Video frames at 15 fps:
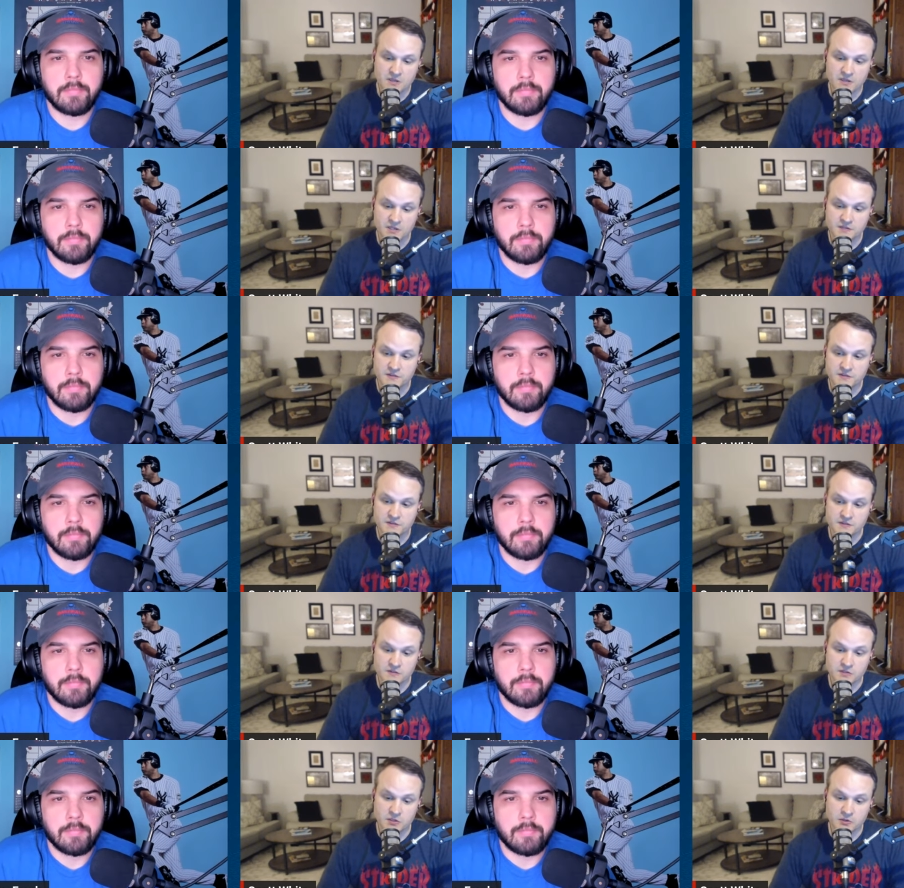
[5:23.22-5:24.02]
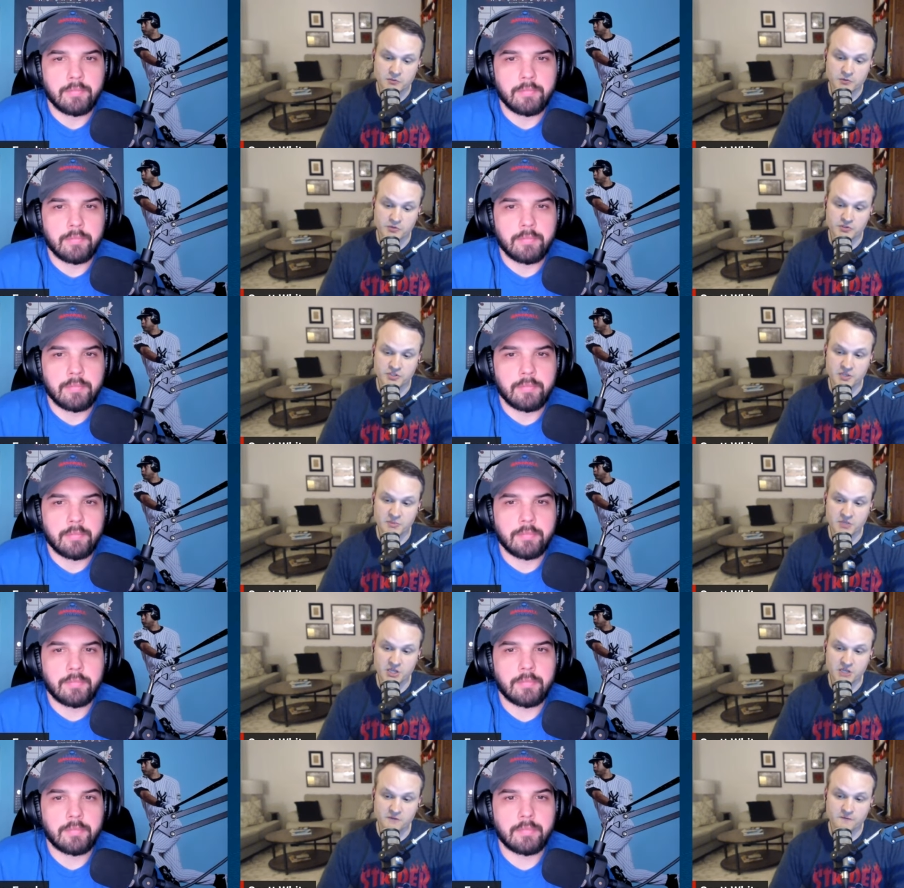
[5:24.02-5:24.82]
Speaker 1: that's, you know, usually
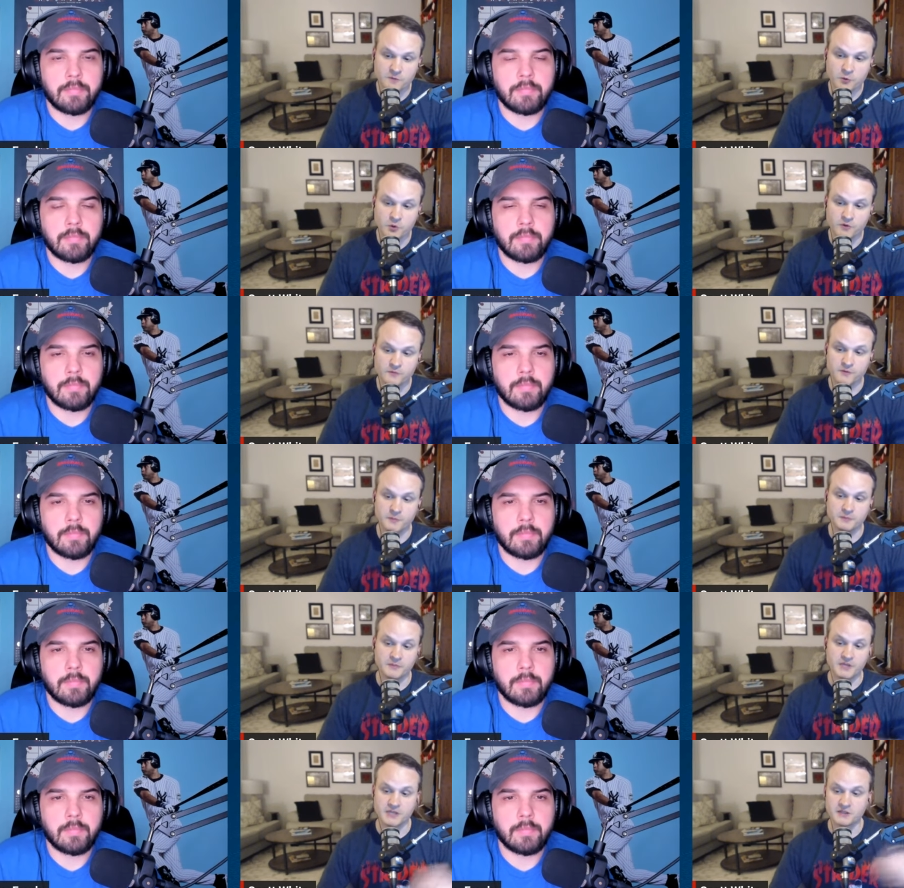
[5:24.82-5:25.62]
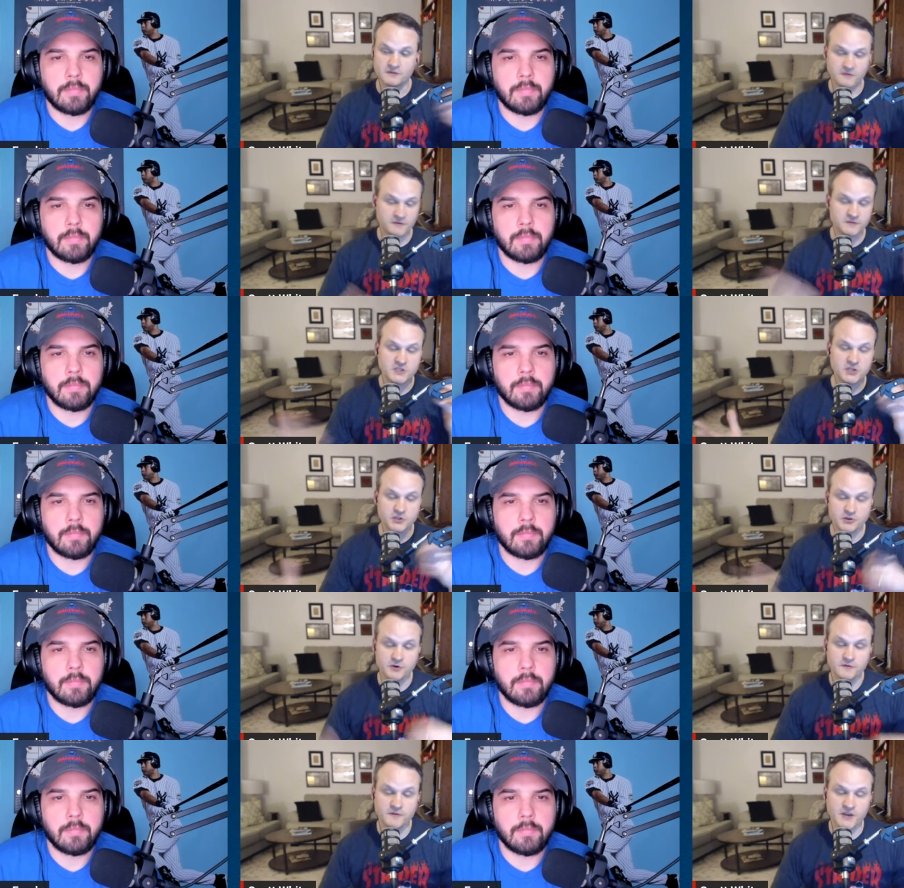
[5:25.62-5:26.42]
I'm going to get four from like the 15
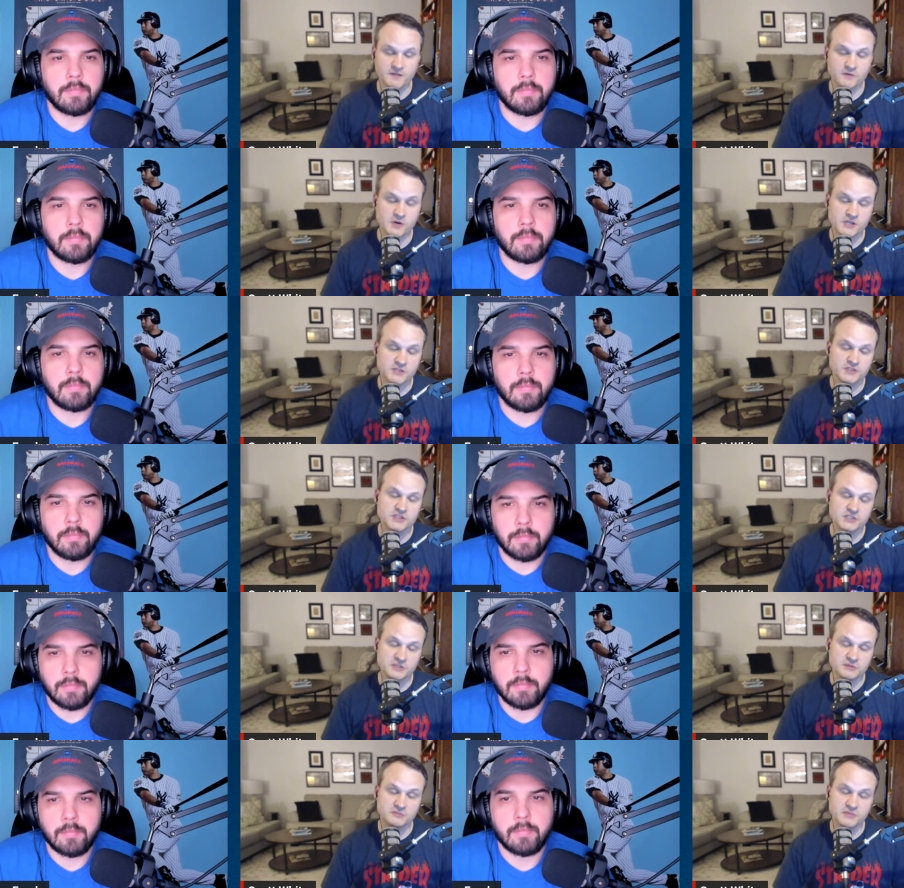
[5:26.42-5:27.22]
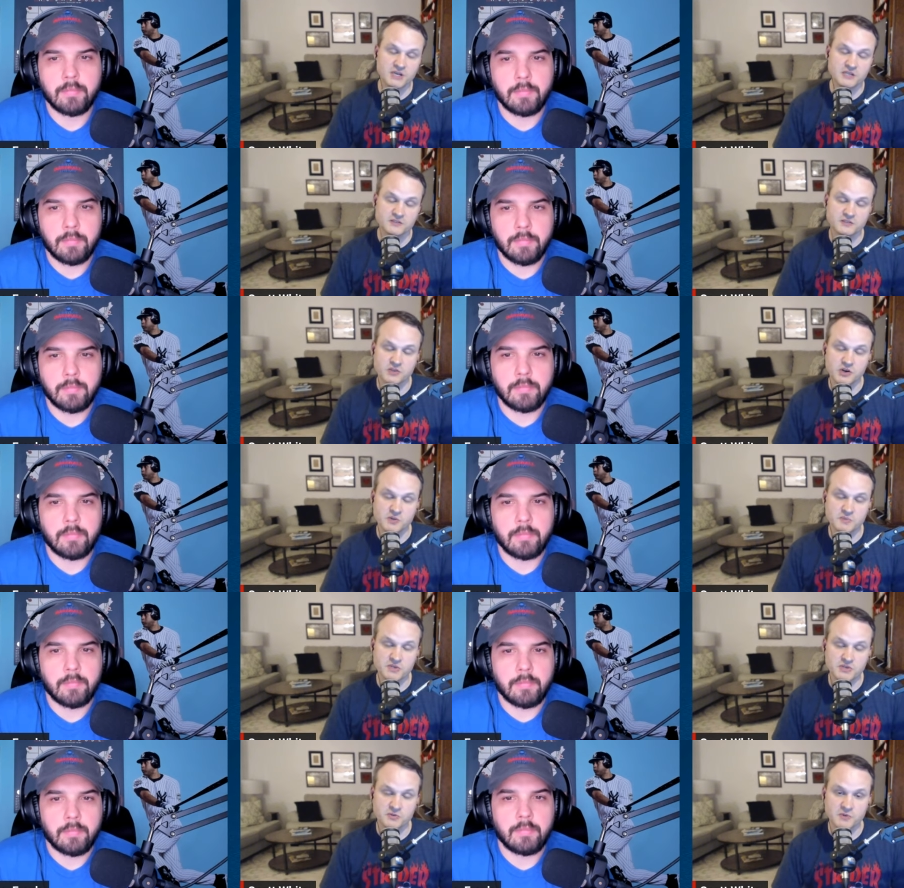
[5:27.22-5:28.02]
to 35 range in my
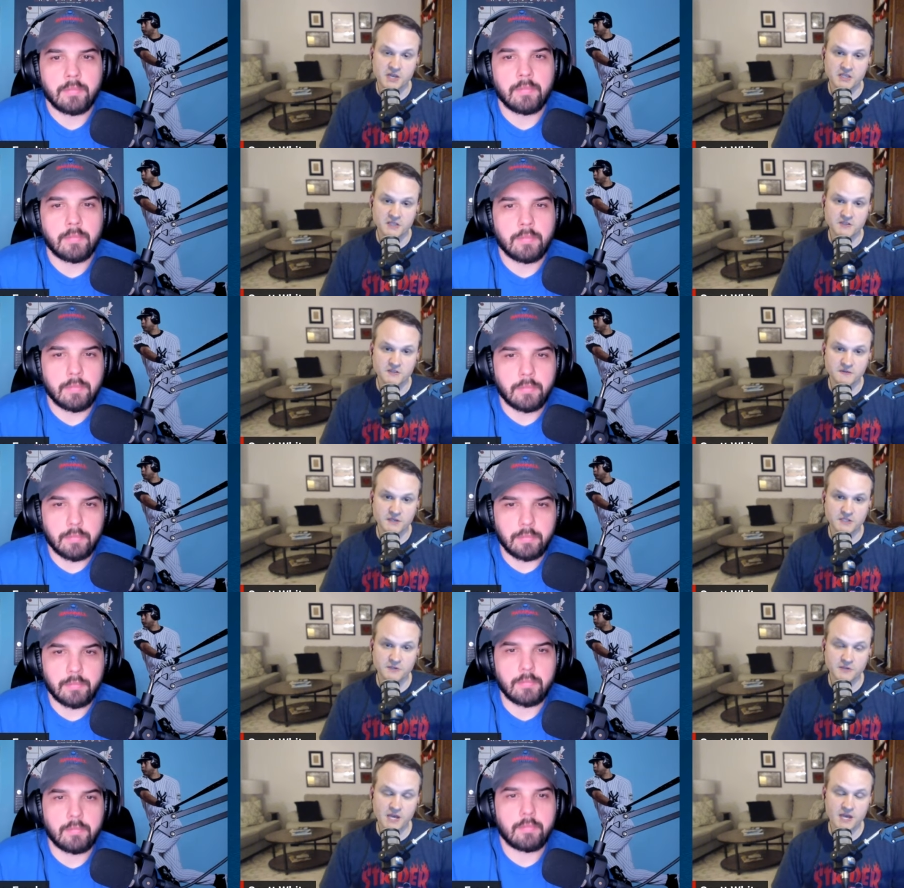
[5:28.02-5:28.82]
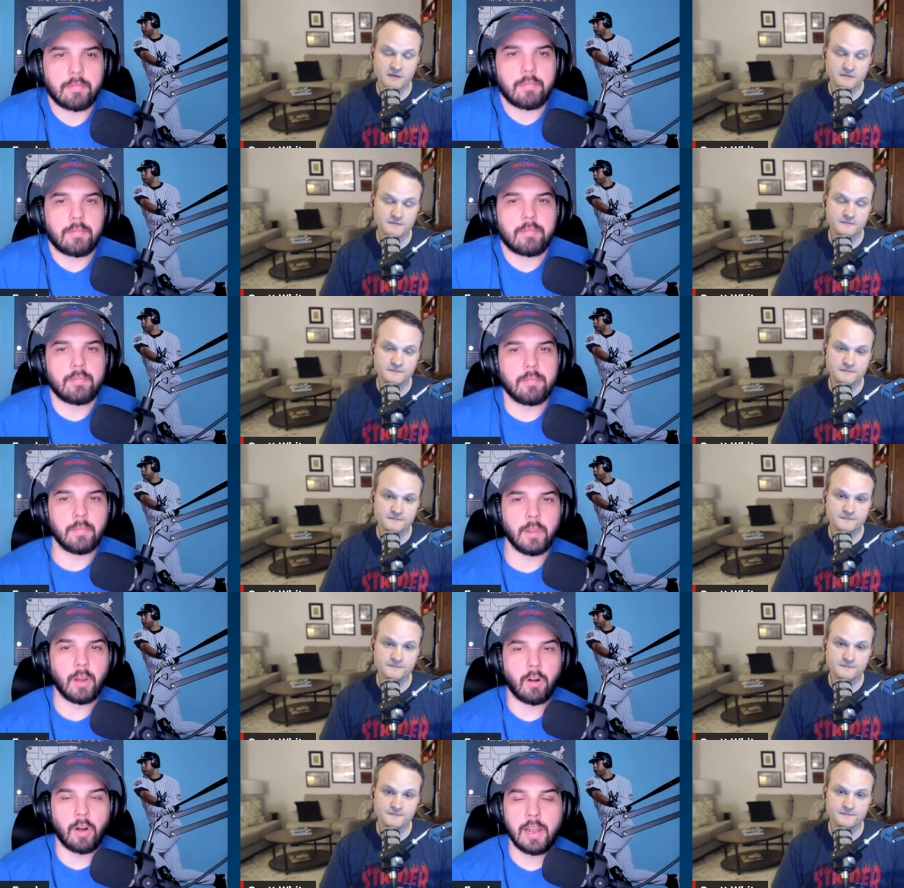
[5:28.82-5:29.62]
starting pitcher rankings if I do that.
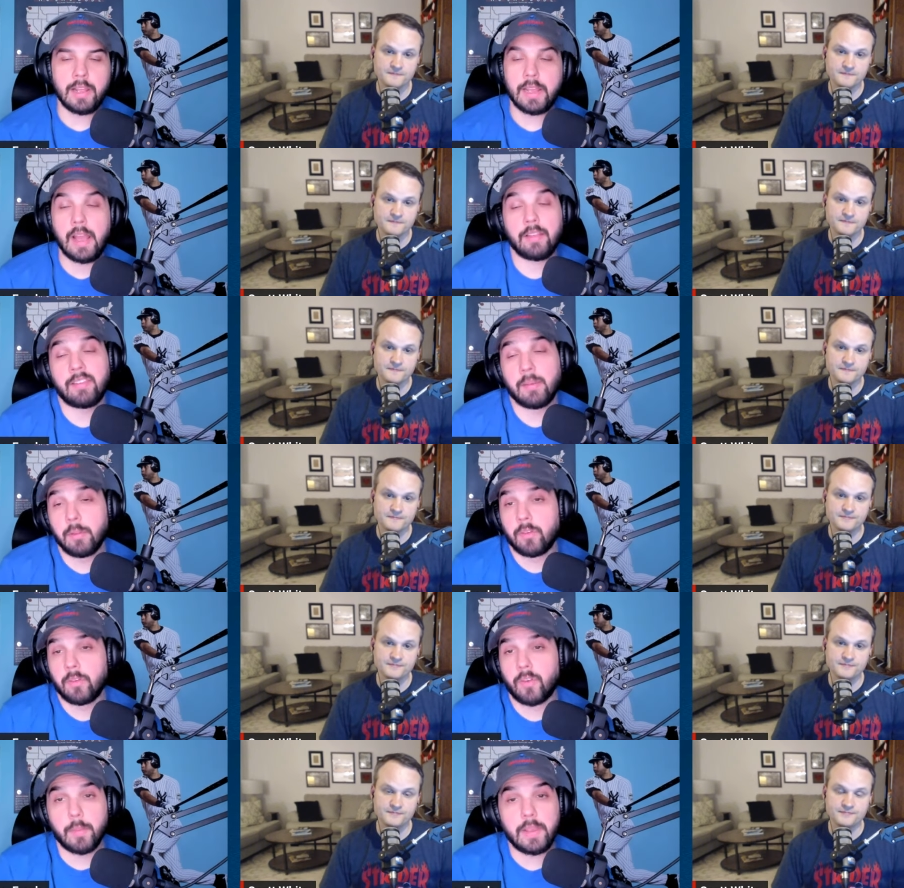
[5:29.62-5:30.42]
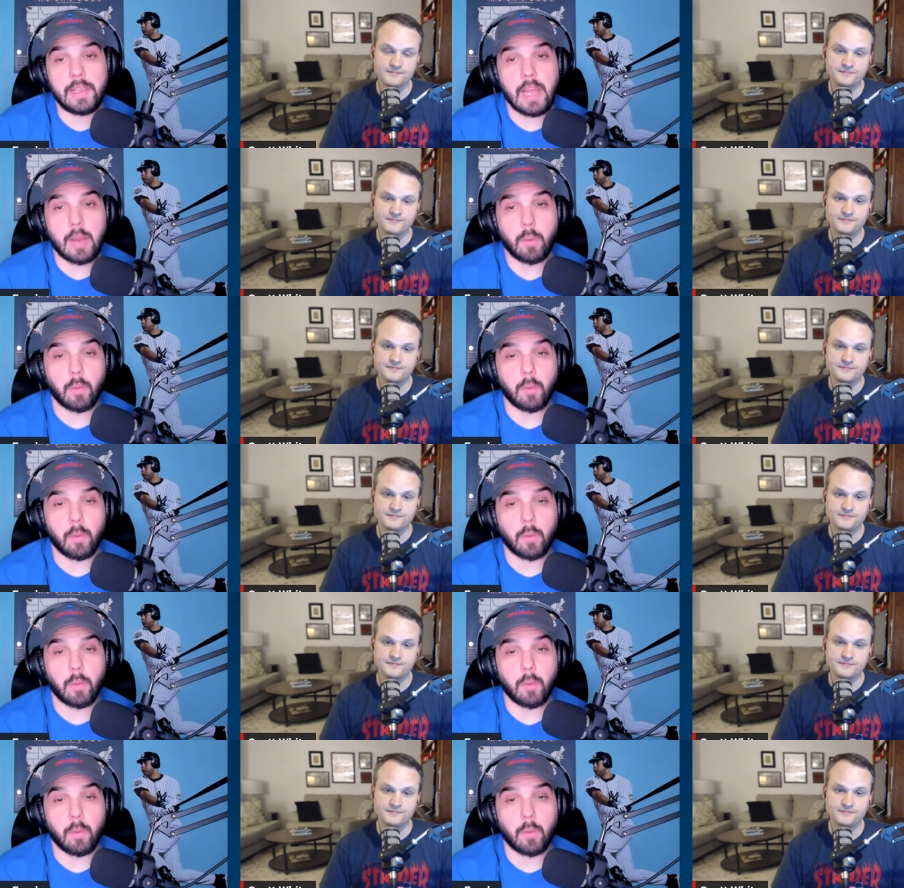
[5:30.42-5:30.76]
Speaker 2: All right. Yeah. Similar for me, I